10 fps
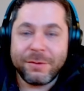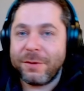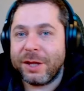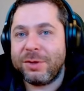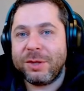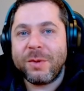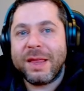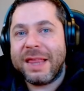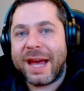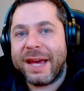forget to hit
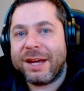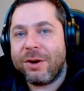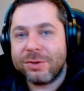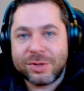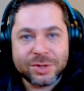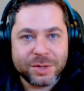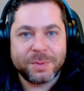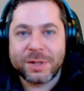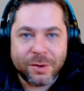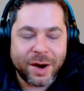one like, also
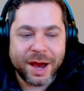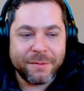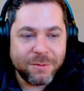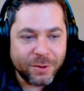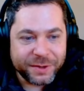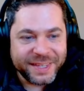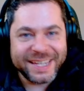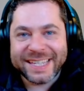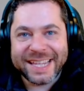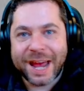subscribe for
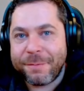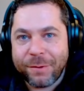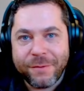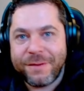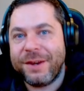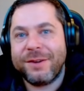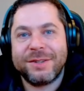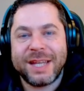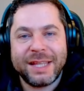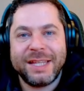this type of
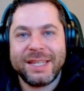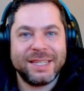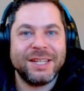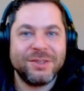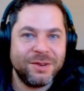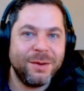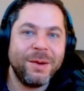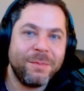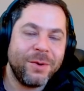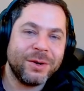videos. I think it's
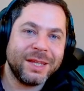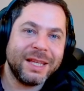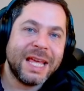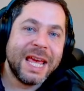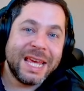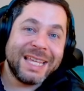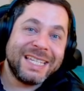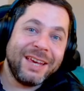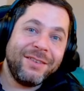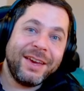extremely important.
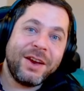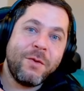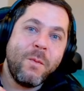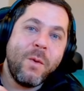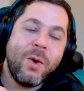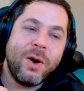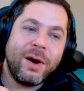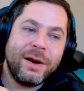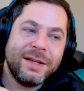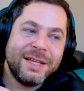It's giving
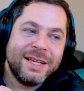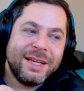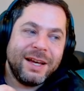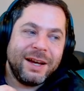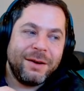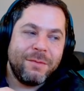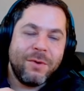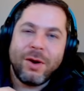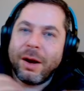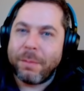more
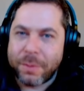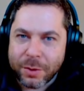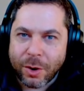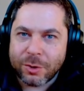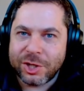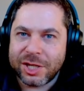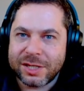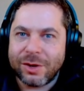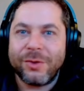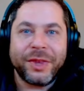
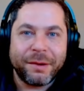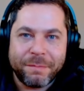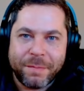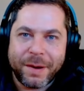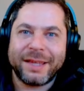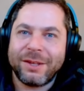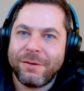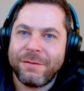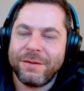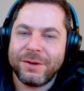approaches on the
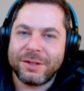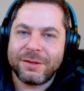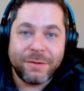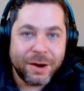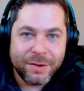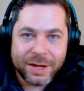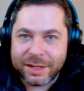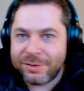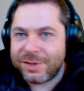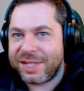battlefield, very
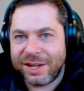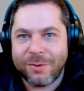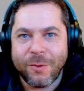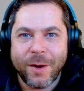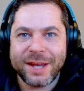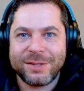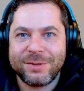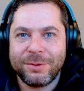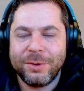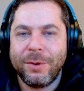interesting ways
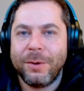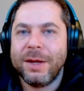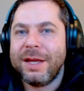to do